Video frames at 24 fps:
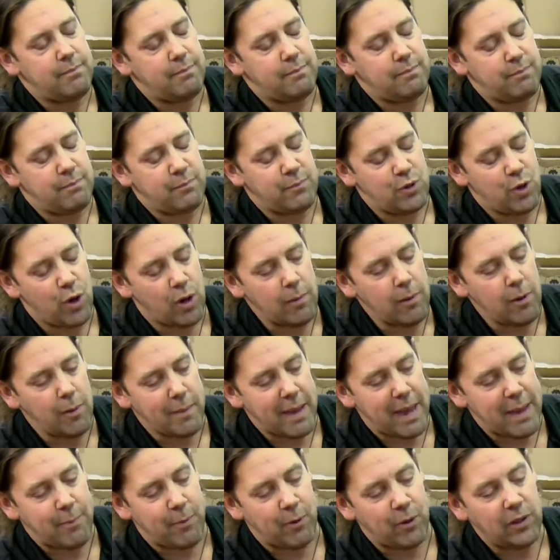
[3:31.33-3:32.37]
normal
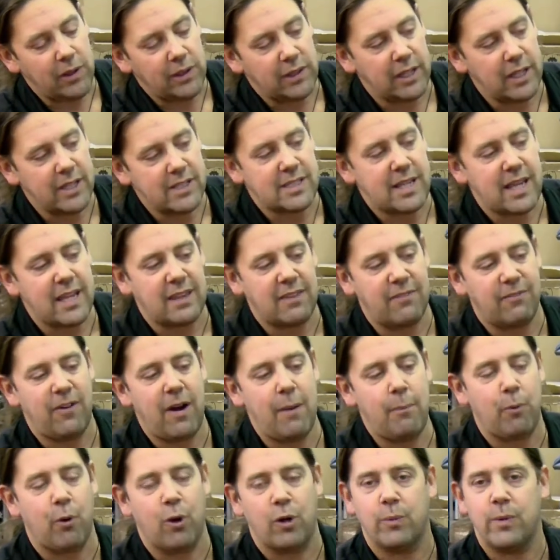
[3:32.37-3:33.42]
maple looks like the
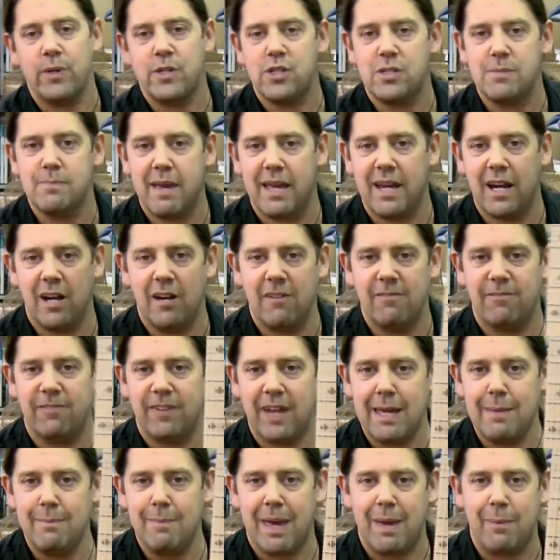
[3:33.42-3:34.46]
fretboard, which is made out of
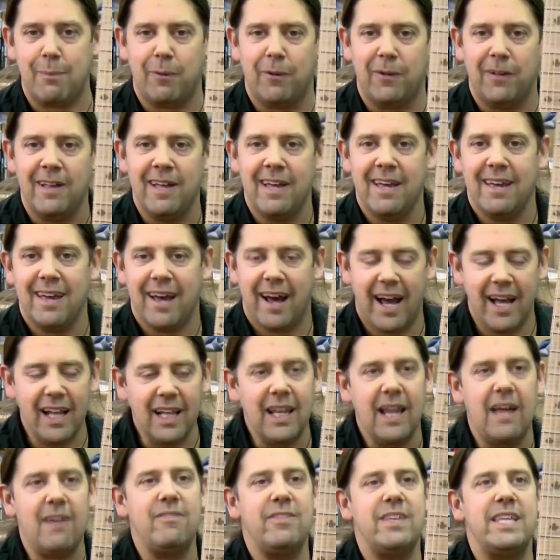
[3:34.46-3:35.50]
flame maple. I
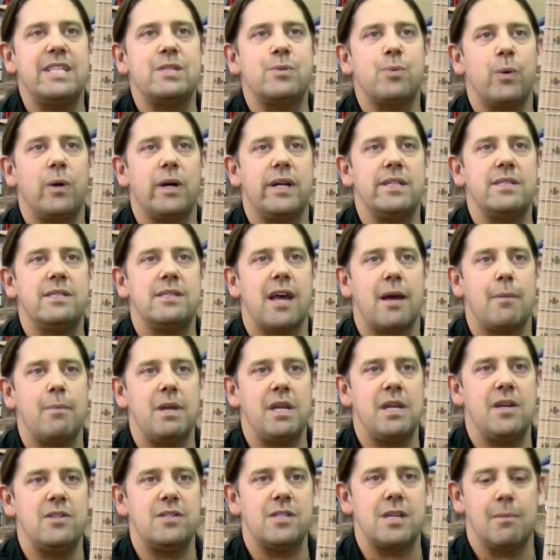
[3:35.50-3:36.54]
love these woods. I've been
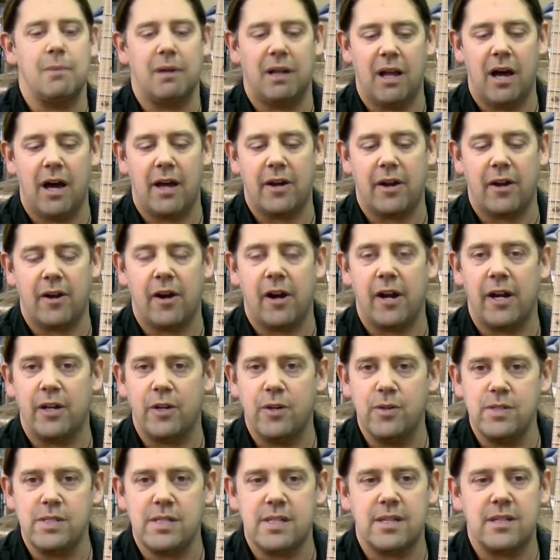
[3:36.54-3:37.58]
using them a lot on our
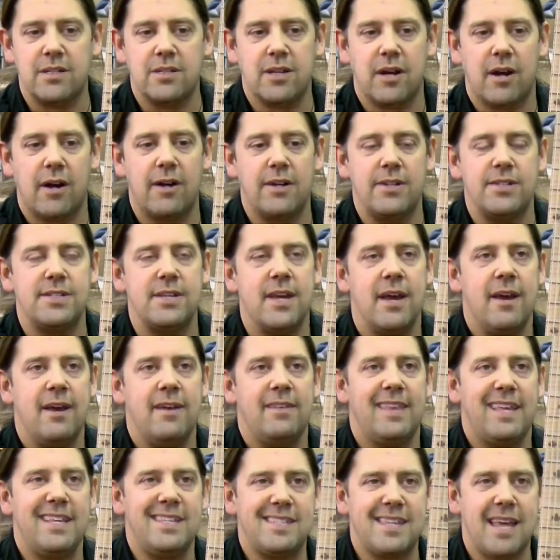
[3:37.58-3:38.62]
acoustic guitars.
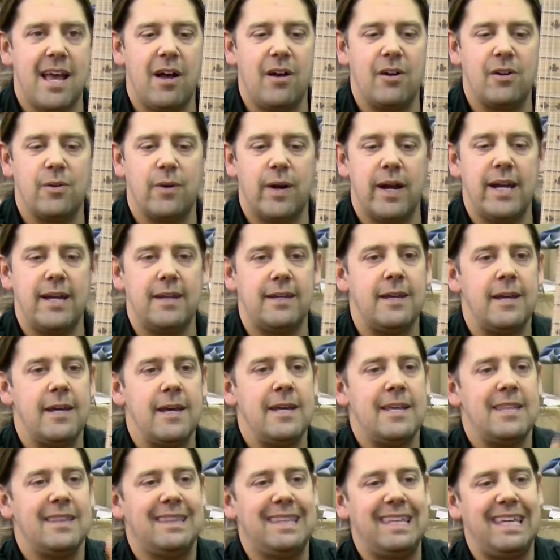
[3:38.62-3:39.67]
They sound great.
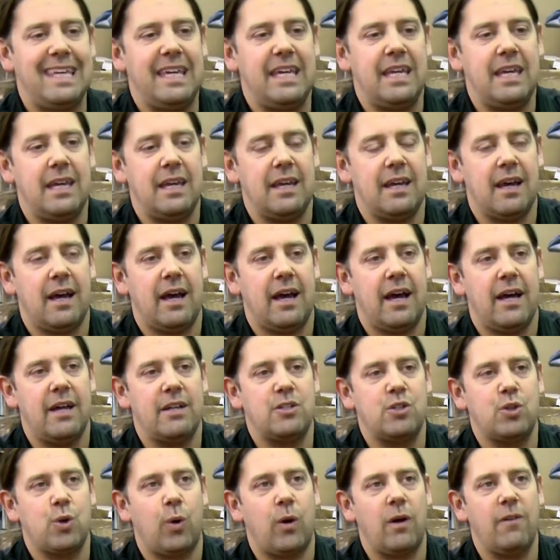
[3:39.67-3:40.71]
The
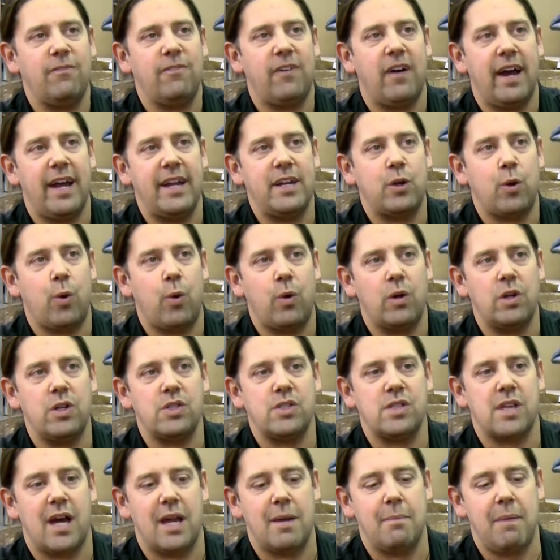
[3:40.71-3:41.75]
torrefied quarter
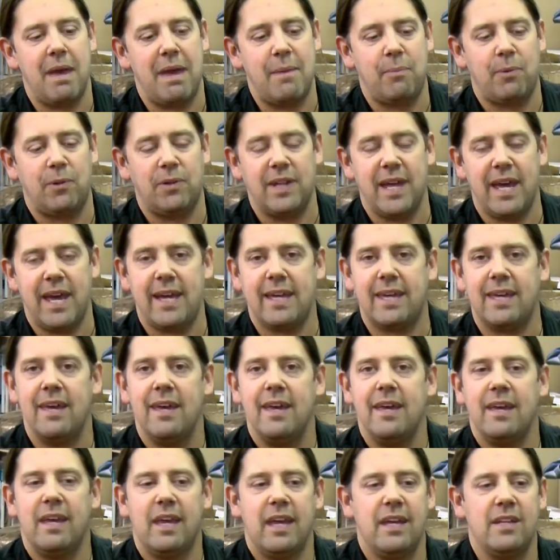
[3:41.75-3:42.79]
sawn maple neck
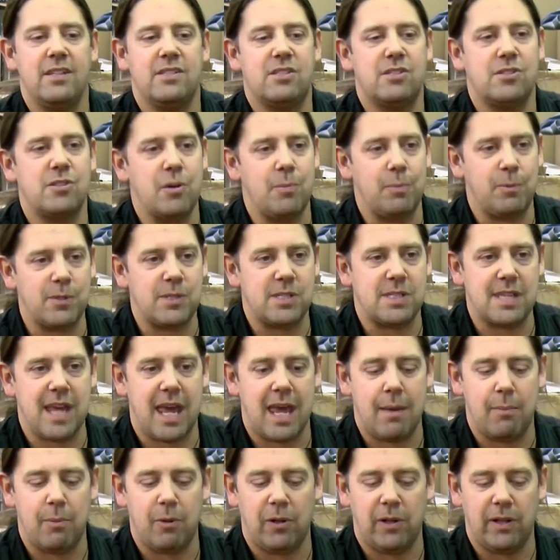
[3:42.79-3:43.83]
is super
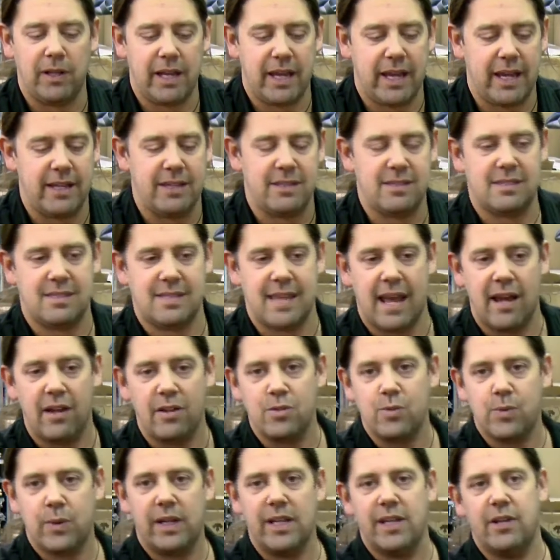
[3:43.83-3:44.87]
stable. It
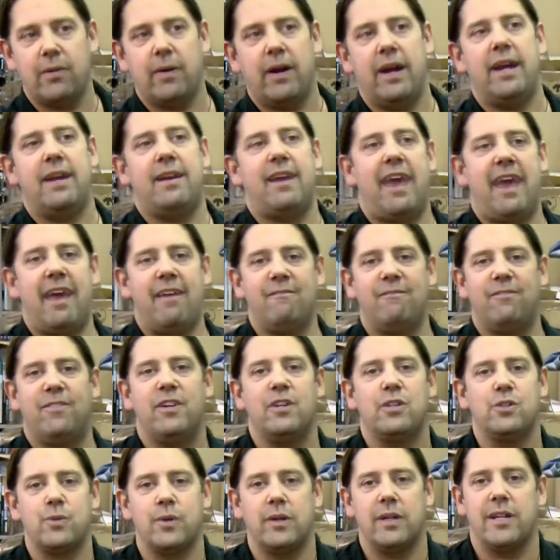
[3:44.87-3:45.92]
sounds really great and
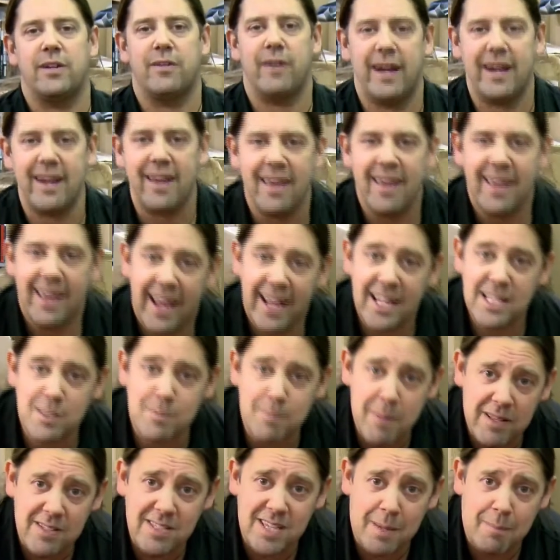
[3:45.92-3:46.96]
feels really great and
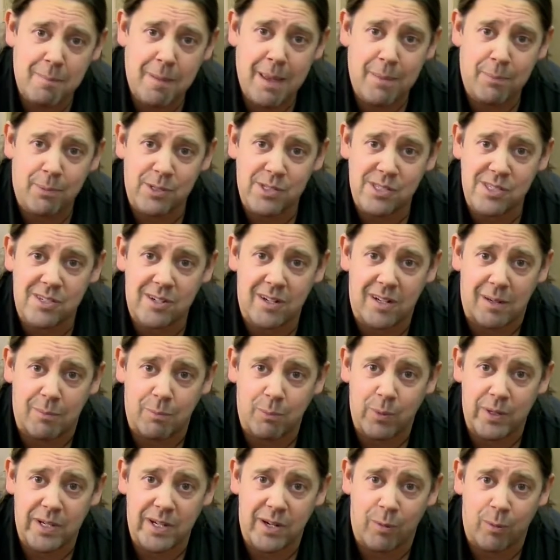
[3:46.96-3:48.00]
smells like maple syrup
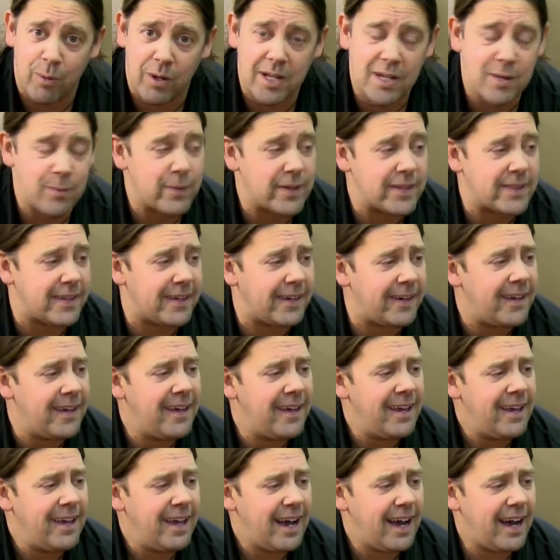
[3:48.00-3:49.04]
when you're working with it.
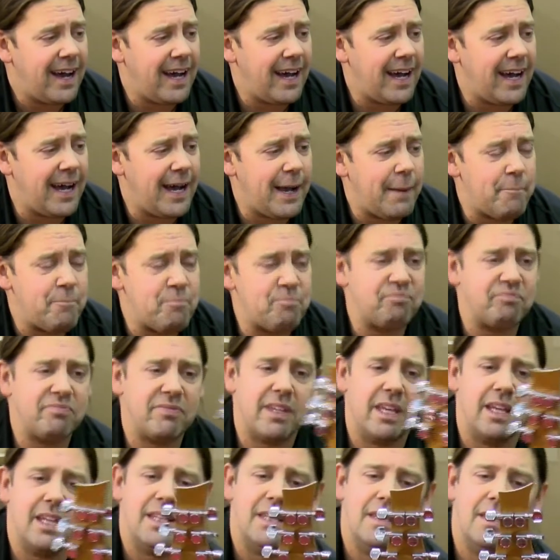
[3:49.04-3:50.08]

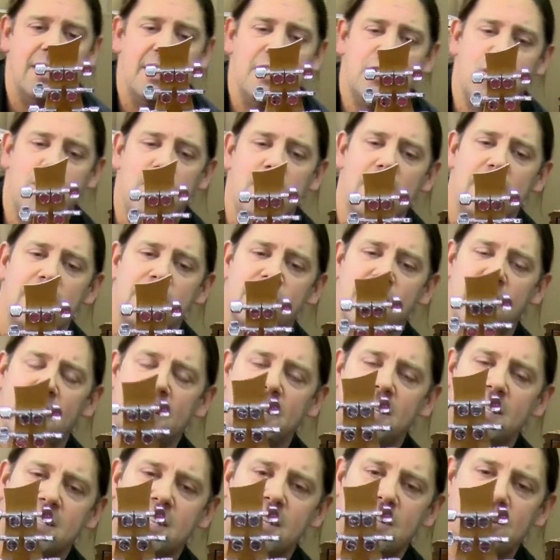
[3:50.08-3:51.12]
The tuners on
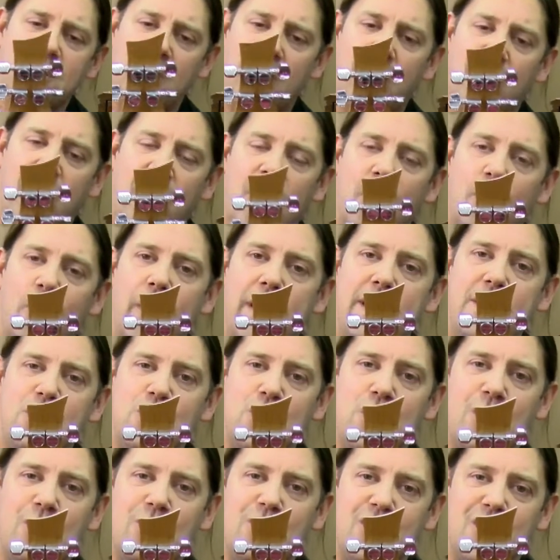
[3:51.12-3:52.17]
this guitar are
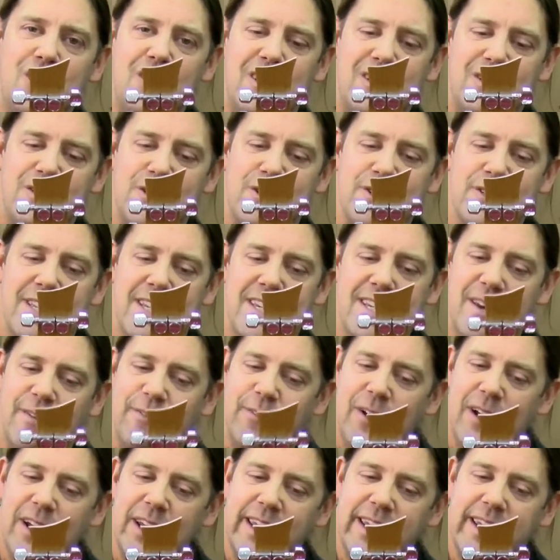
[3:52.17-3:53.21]
ratio tuners. There's a
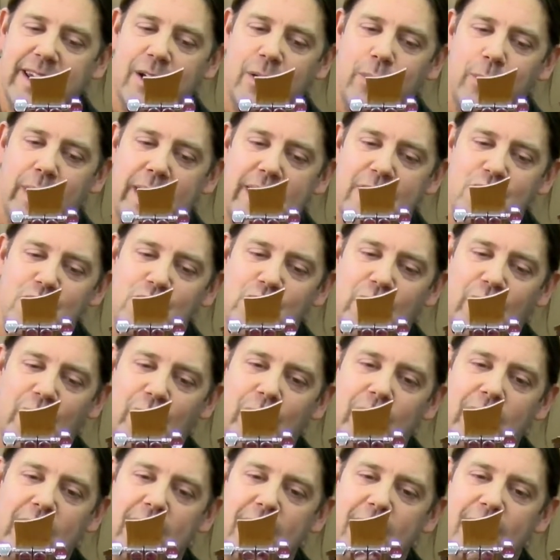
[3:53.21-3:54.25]
different gear ratio
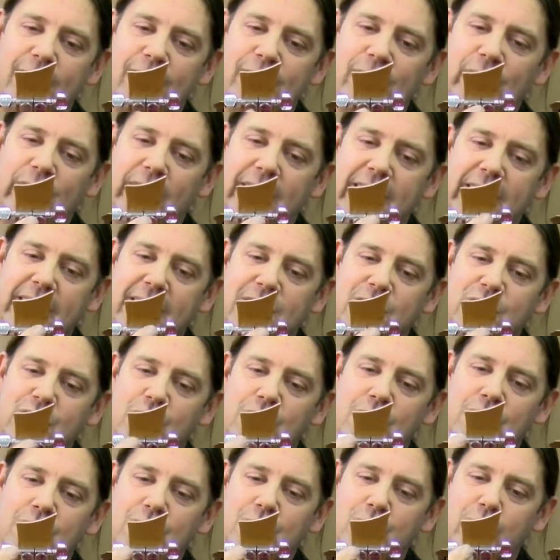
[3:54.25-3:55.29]
for each
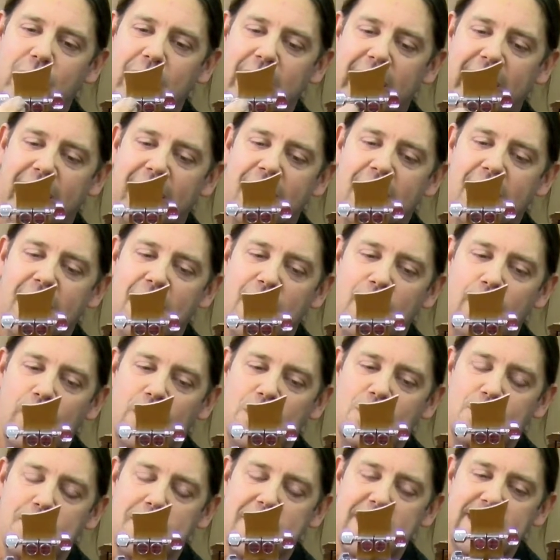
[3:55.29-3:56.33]
string,
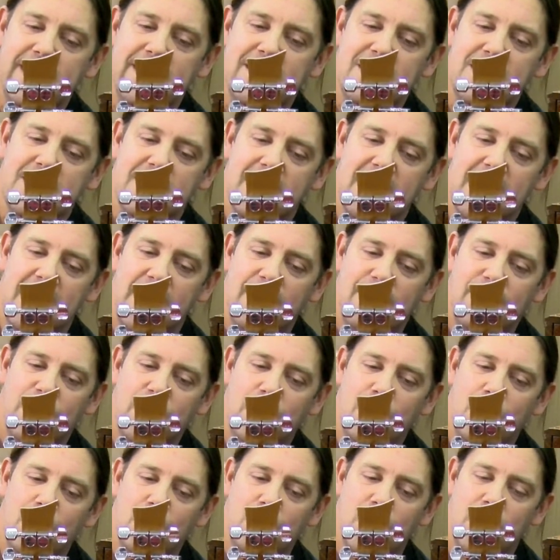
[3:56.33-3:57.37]
which means if
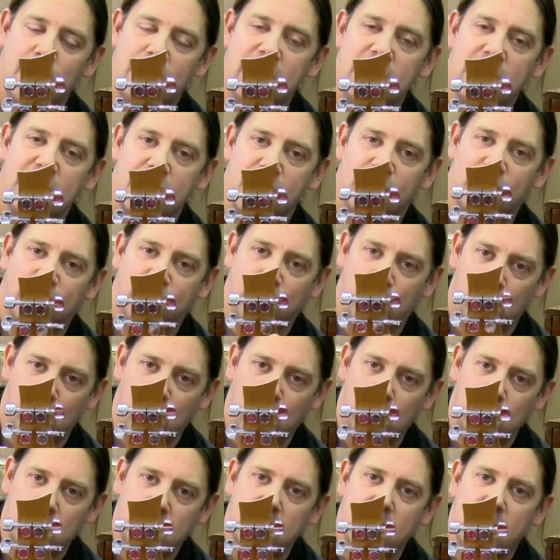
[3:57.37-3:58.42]
you turn this a
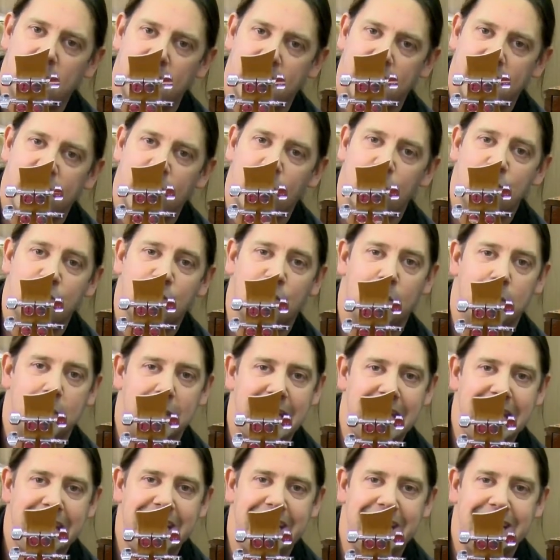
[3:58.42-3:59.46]
full turn, it goes from
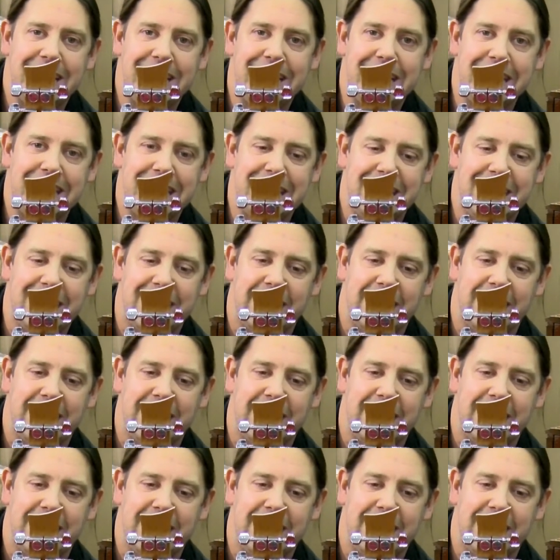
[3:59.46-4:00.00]
E to D,